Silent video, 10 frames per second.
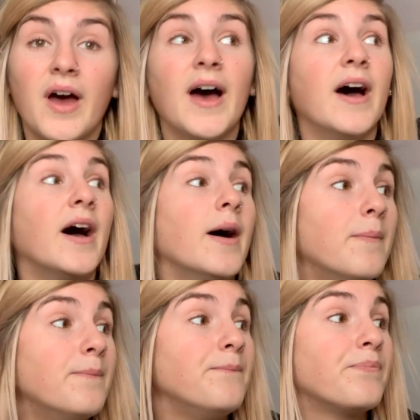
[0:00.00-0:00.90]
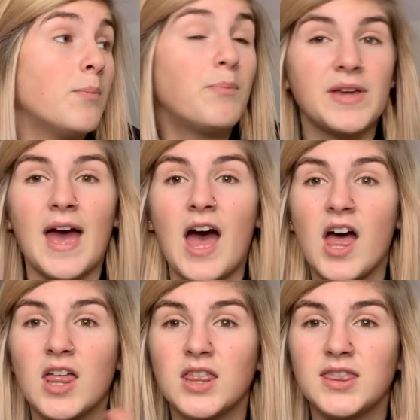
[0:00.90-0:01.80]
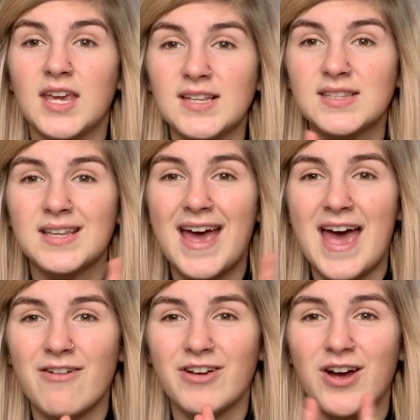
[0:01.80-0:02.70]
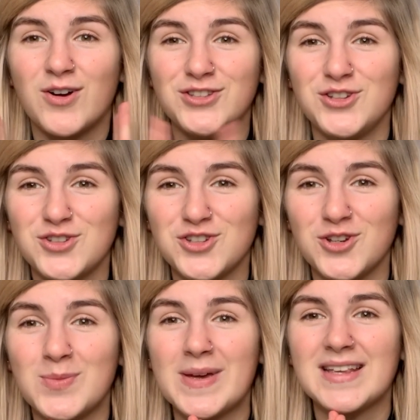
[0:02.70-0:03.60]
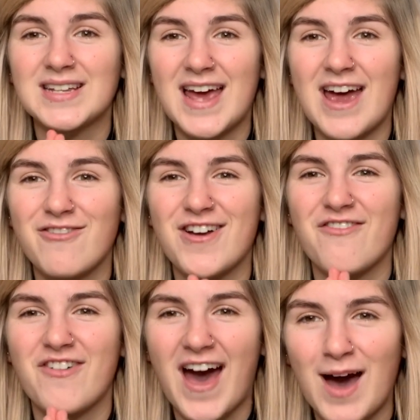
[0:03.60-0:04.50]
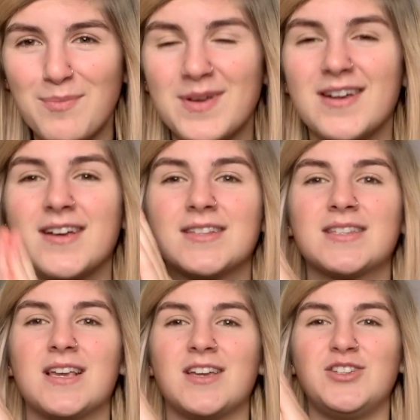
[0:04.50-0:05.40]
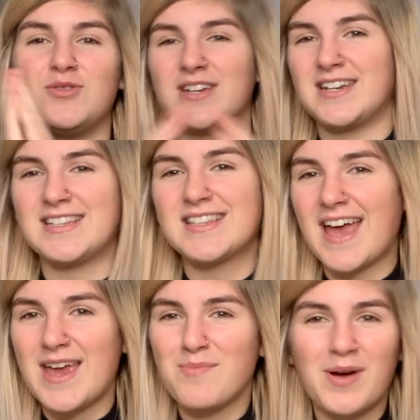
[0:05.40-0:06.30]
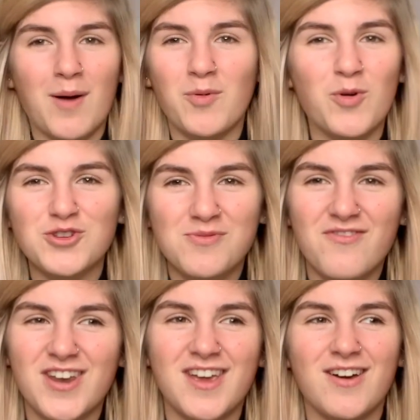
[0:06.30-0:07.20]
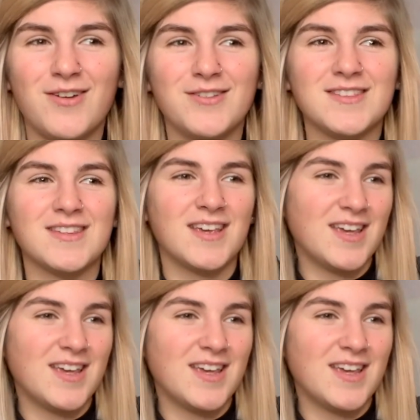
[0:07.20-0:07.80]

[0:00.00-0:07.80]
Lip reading: but yeah, this area on YouTube is an area for happiness. You can escape. Come and watch my videos.